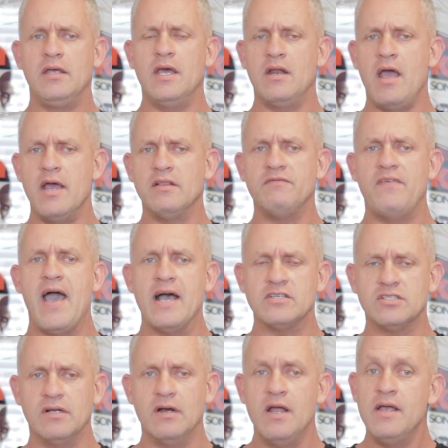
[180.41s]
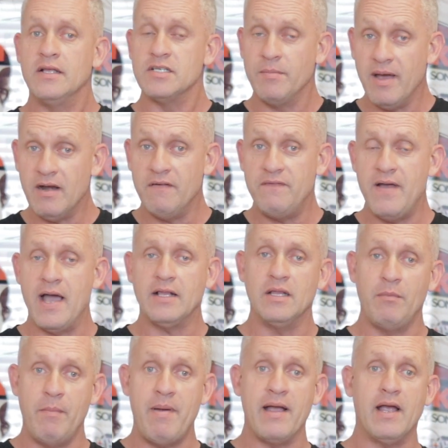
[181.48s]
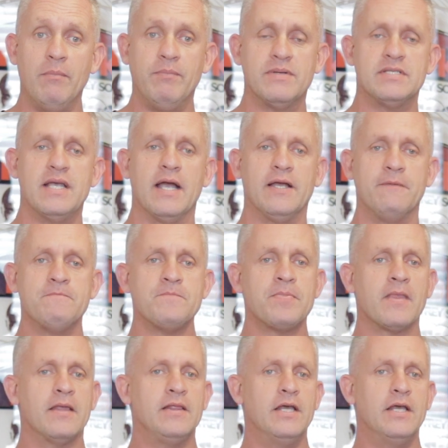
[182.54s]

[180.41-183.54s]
get ahead faster? As a matter of fact, let me up a second.